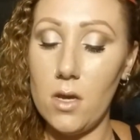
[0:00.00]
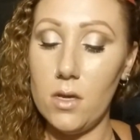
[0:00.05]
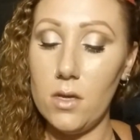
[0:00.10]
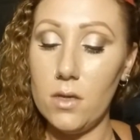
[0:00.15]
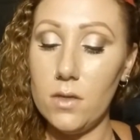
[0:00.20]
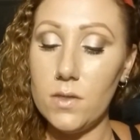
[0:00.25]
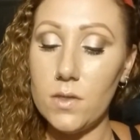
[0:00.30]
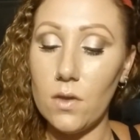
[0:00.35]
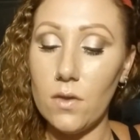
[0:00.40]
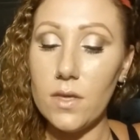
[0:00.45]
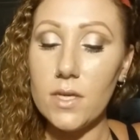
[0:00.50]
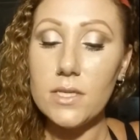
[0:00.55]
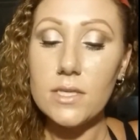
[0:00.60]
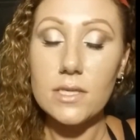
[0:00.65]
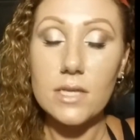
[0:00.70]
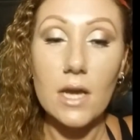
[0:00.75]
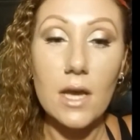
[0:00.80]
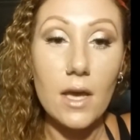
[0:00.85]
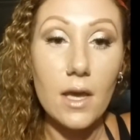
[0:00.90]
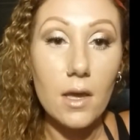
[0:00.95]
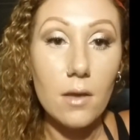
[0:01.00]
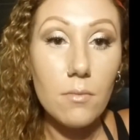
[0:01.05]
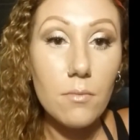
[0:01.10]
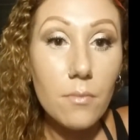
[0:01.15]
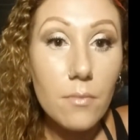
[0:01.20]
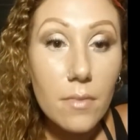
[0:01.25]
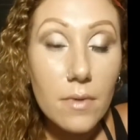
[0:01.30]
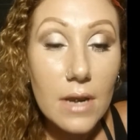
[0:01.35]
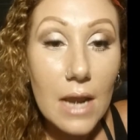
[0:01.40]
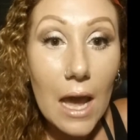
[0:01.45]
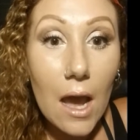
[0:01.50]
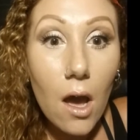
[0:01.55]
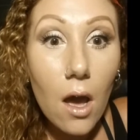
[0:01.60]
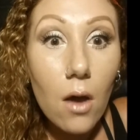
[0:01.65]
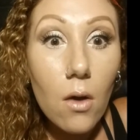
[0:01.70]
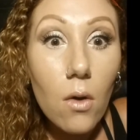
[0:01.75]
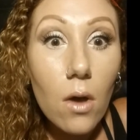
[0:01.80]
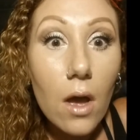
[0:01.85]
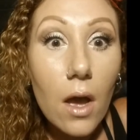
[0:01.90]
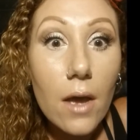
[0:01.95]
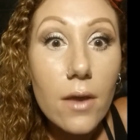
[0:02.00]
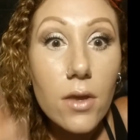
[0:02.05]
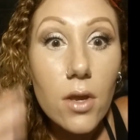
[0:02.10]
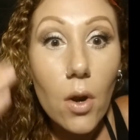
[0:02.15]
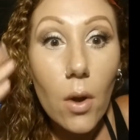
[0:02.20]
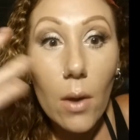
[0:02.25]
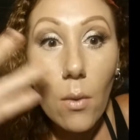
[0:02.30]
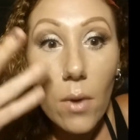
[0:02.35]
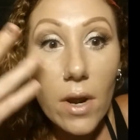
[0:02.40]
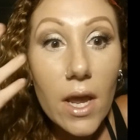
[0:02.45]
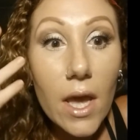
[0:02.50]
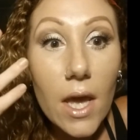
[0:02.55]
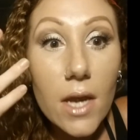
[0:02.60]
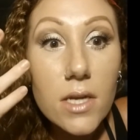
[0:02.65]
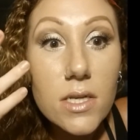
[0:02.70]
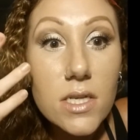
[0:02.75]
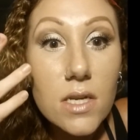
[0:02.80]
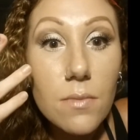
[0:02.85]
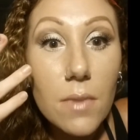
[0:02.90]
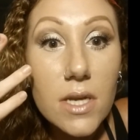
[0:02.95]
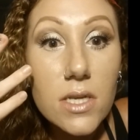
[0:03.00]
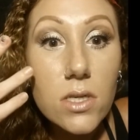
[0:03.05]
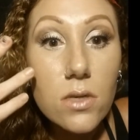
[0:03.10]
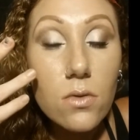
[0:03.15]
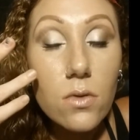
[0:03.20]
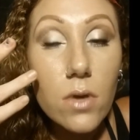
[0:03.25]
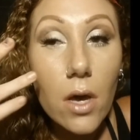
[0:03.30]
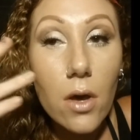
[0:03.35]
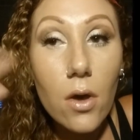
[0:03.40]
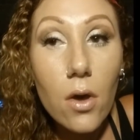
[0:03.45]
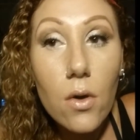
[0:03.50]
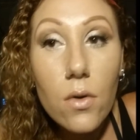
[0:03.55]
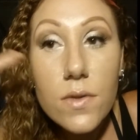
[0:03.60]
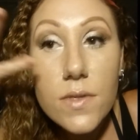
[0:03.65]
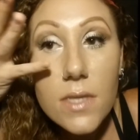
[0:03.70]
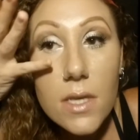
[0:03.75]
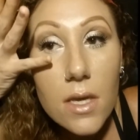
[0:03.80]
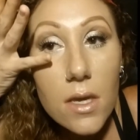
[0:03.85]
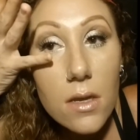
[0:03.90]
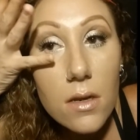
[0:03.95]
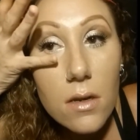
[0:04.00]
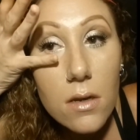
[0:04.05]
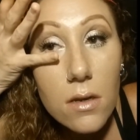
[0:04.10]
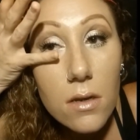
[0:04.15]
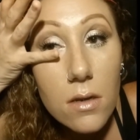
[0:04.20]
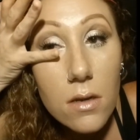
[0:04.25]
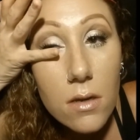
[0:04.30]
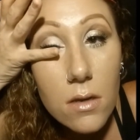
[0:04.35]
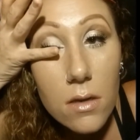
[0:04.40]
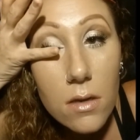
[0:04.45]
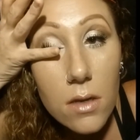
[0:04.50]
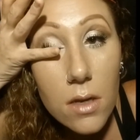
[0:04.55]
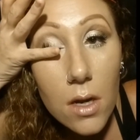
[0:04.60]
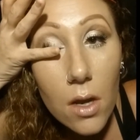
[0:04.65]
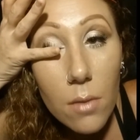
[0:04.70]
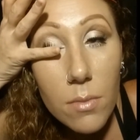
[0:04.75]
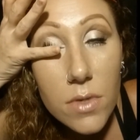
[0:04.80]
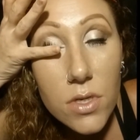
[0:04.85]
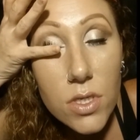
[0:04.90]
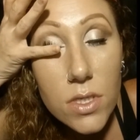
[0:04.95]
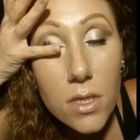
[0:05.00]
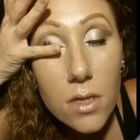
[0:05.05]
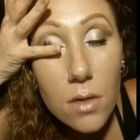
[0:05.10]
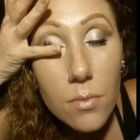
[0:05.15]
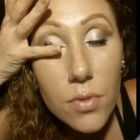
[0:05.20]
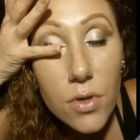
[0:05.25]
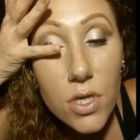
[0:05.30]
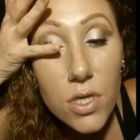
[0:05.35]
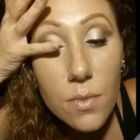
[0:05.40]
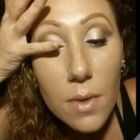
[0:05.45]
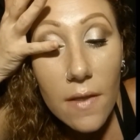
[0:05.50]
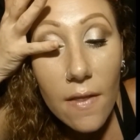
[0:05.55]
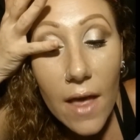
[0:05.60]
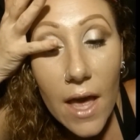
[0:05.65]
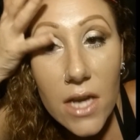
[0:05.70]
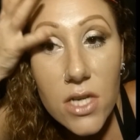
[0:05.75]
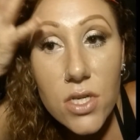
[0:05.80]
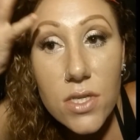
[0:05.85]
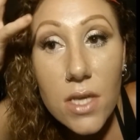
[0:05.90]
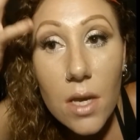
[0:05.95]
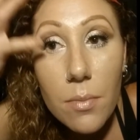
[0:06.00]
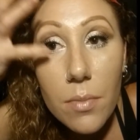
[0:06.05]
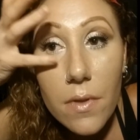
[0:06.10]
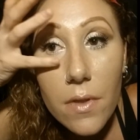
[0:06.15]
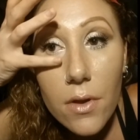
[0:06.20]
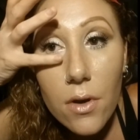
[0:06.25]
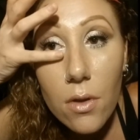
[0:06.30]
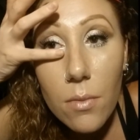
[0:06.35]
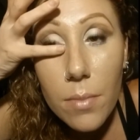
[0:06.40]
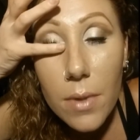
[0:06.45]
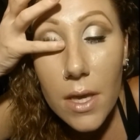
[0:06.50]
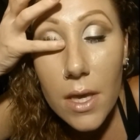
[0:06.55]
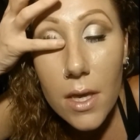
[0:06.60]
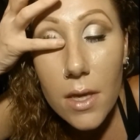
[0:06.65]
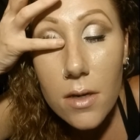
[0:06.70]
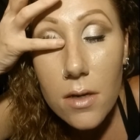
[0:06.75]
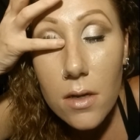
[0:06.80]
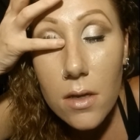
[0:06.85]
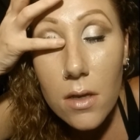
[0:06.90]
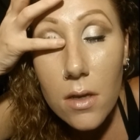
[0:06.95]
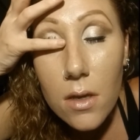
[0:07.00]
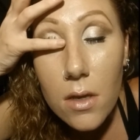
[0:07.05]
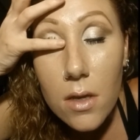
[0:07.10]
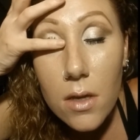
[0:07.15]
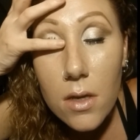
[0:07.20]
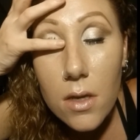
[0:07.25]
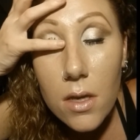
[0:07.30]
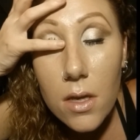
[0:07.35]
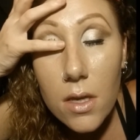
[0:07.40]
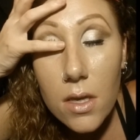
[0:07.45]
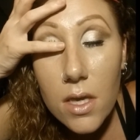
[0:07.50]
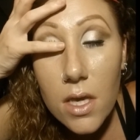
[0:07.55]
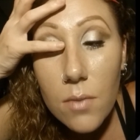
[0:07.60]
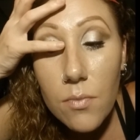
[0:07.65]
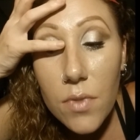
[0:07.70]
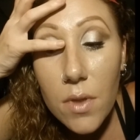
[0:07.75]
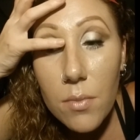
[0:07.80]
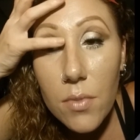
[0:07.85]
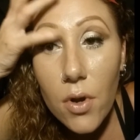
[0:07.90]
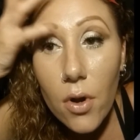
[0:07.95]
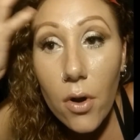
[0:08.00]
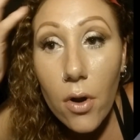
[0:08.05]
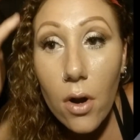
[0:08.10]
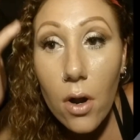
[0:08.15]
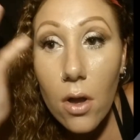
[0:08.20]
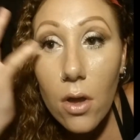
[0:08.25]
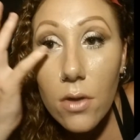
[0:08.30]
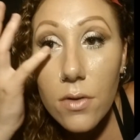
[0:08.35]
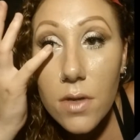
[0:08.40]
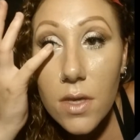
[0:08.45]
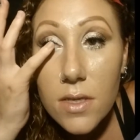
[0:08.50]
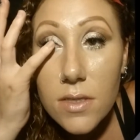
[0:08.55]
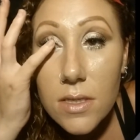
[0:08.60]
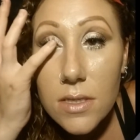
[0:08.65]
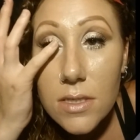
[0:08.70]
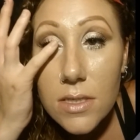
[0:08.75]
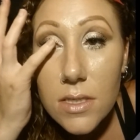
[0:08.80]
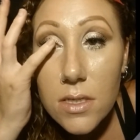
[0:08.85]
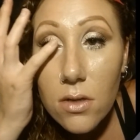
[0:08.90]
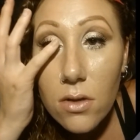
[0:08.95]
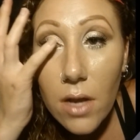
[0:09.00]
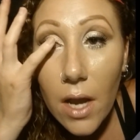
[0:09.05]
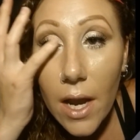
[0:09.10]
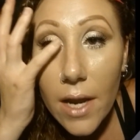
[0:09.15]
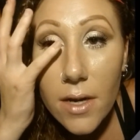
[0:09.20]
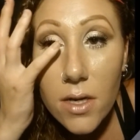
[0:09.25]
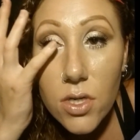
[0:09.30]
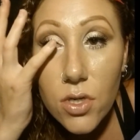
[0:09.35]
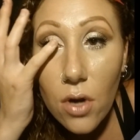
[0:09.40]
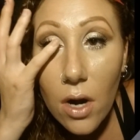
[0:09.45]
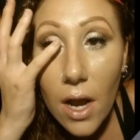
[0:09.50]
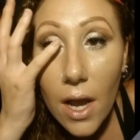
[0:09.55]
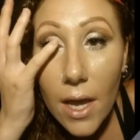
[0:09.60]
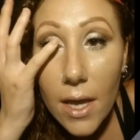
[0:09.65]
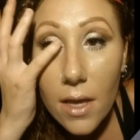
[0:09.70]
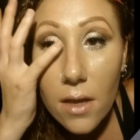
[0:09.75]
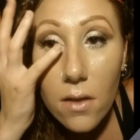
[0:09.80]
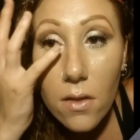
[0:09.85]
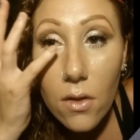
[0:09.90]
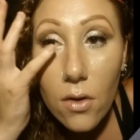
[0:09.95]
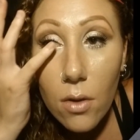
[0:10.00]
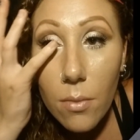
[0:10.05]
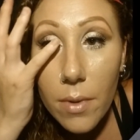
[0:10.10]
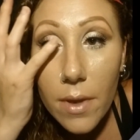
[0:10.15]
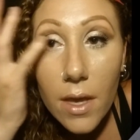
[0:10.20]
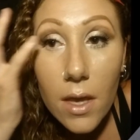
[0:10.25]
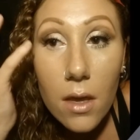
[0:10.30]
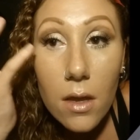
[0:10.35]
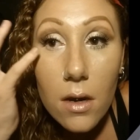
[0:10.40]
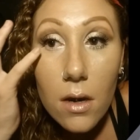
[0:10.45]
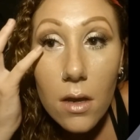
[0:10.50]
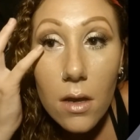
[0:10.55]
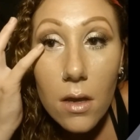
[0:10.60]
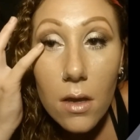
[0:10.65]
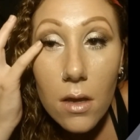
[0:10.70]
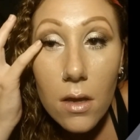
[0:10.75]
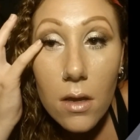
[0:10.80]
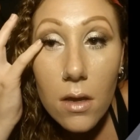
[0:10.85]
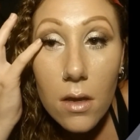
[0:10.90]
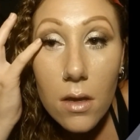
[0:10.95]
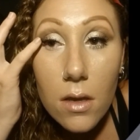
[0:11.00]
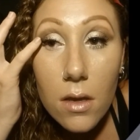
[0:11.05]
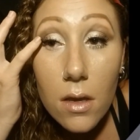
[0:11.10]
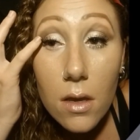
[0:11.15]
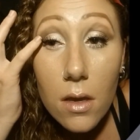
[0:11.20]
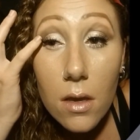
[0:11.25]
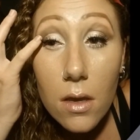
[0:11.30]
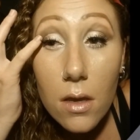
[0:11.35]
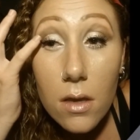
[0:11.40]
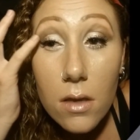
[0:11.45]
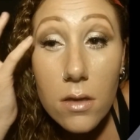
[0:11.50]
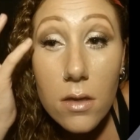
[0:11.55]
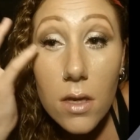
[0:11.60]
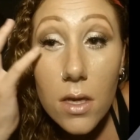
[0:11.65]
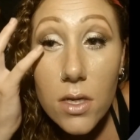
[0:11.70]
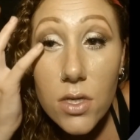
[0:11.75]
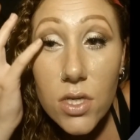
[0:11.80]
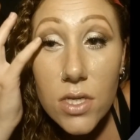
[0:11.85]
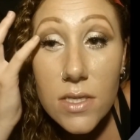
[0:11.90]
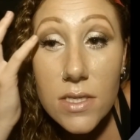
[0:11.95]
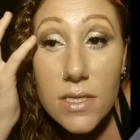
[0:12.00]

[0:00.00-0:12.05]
So this time, now, you know, I went ahead and did my 2 coats, and, you know, I'm just going to push my lashes up a little bit and keep them curled because it's still kind of drying a little bit, and just